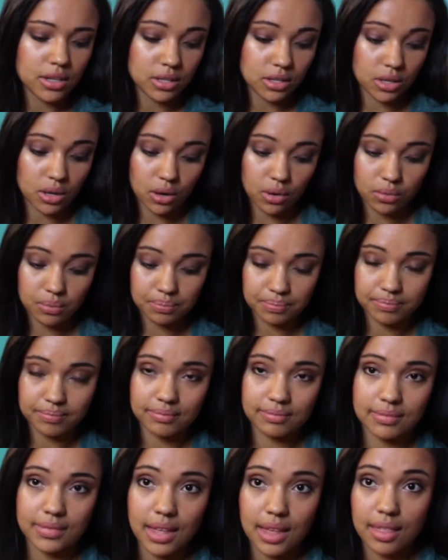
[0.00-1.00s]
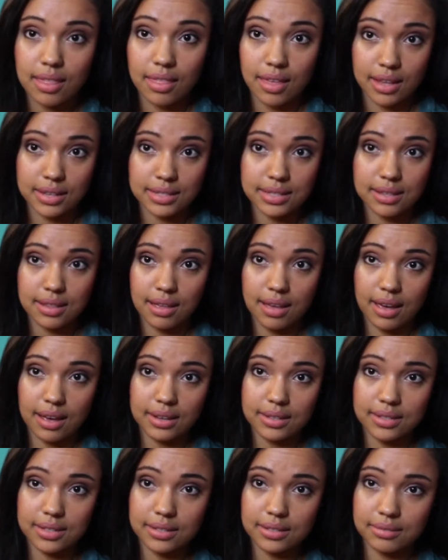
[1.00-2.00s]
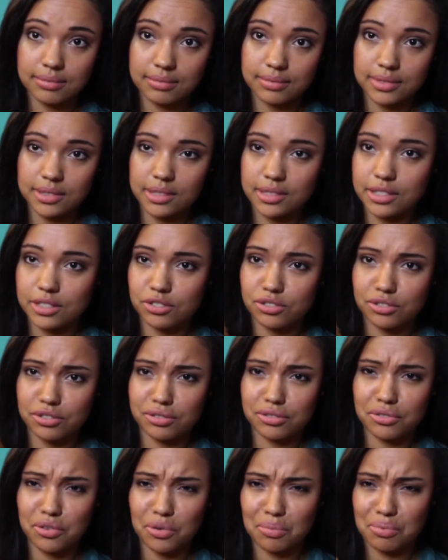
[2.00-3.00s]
So that's that. It's just so